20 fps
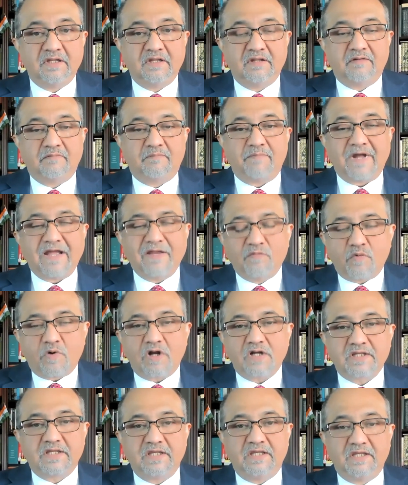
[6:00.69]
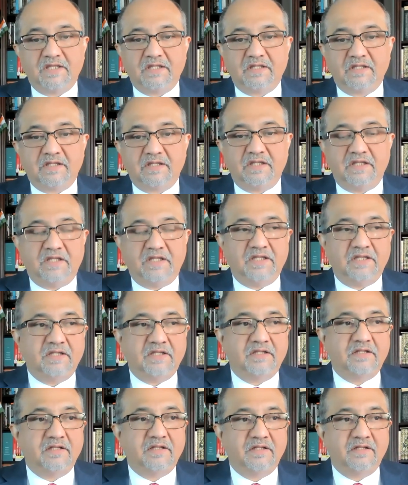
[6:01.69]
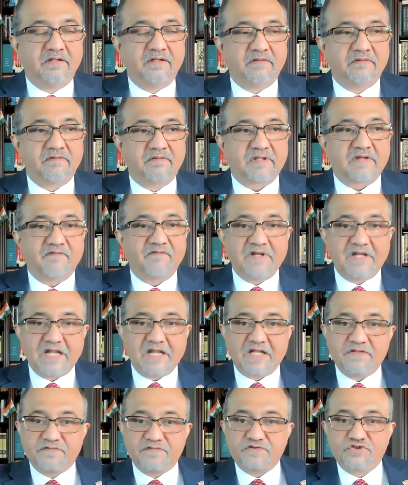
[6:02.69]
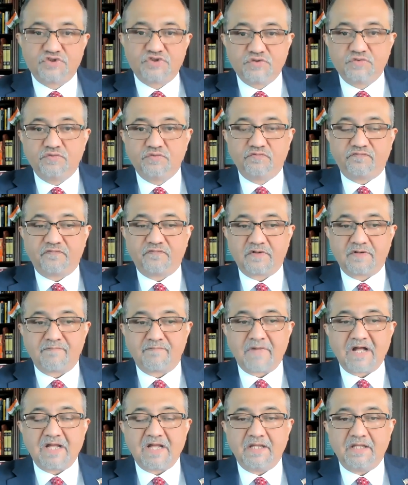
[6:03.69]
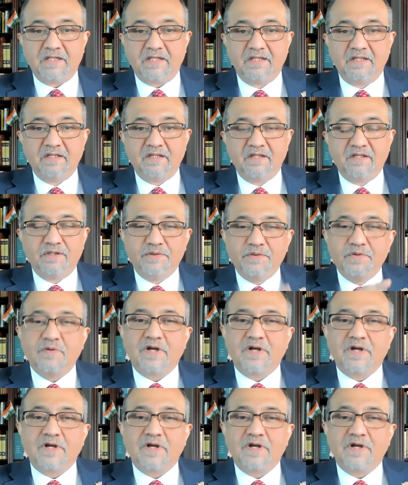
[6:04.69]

By walking in someone else's shoe for a mile, you